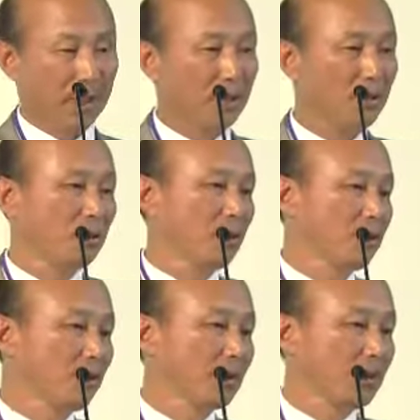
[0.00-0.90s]
As you
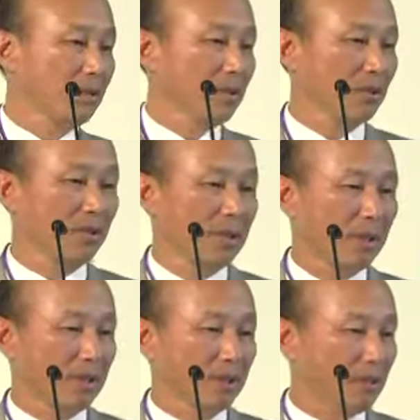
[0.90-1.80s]
know, traditional
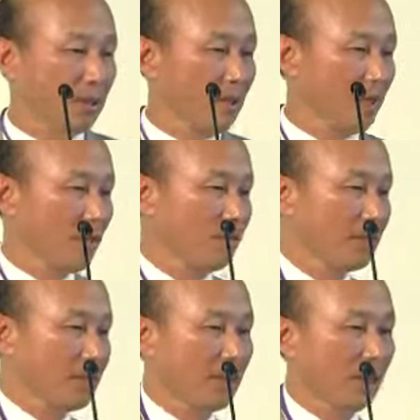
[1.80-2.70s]
digital
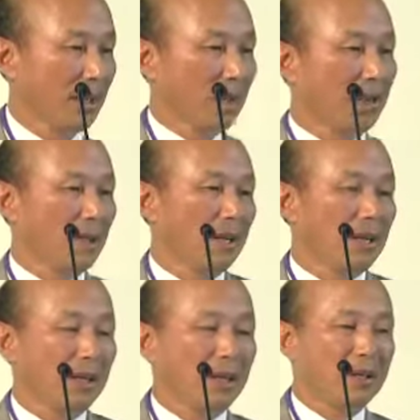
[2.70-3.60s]
games
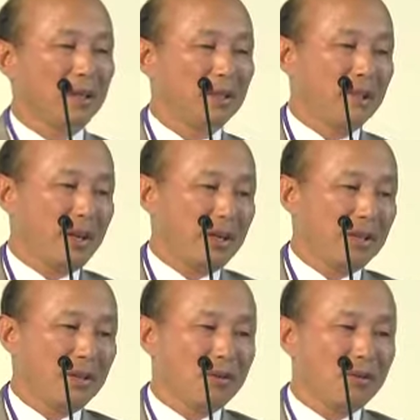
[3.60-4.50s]

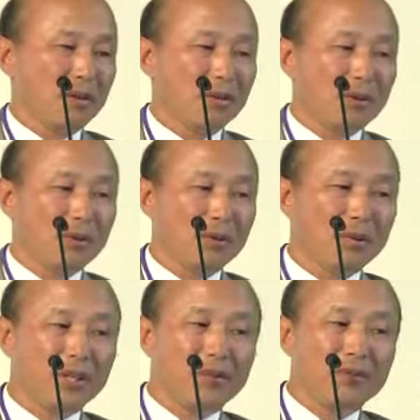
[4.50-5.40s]
interact
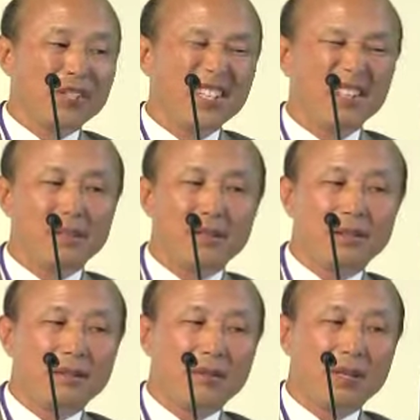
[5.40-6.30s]
only within
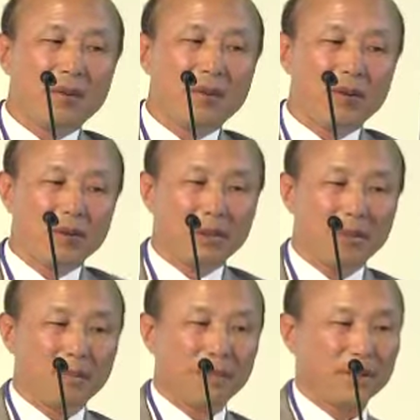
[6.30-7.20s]
the game world,
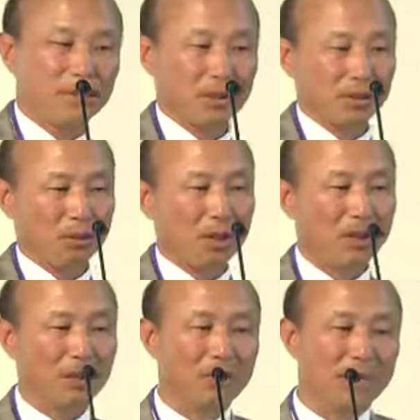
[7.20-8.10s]
but the social
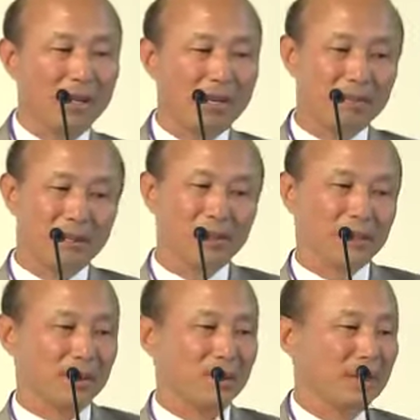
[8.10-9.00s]
network games,
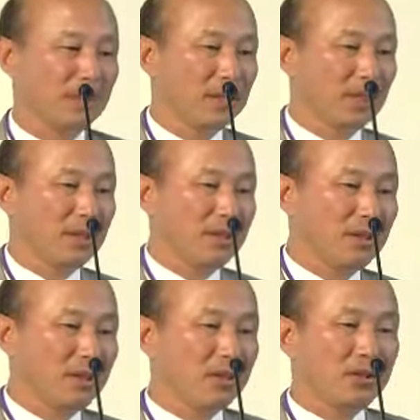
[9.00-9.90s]

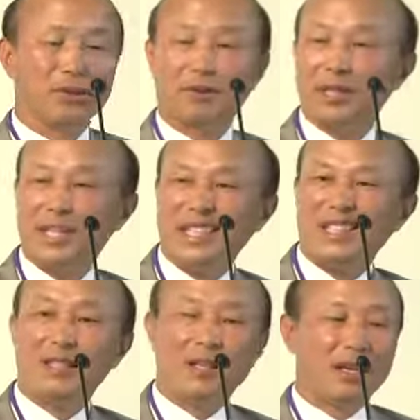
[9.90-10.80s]
interaction
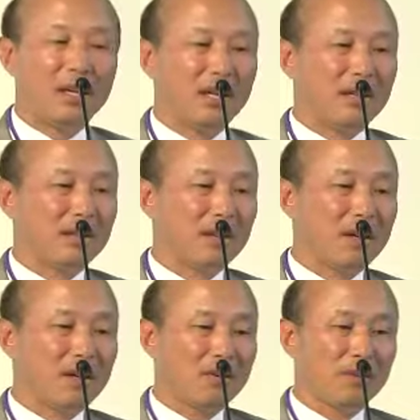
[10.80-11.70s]
in and
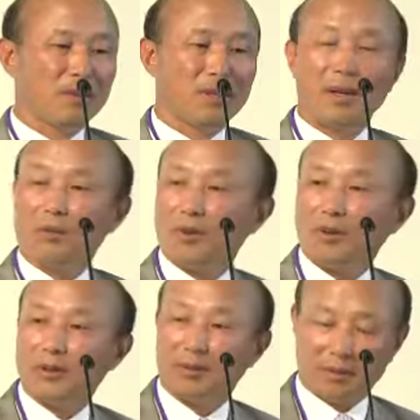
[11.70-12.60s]
out of the game
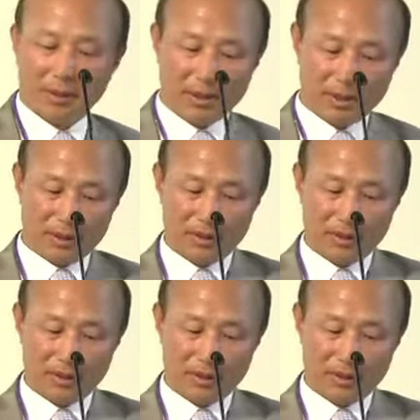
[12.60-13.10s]
world, right?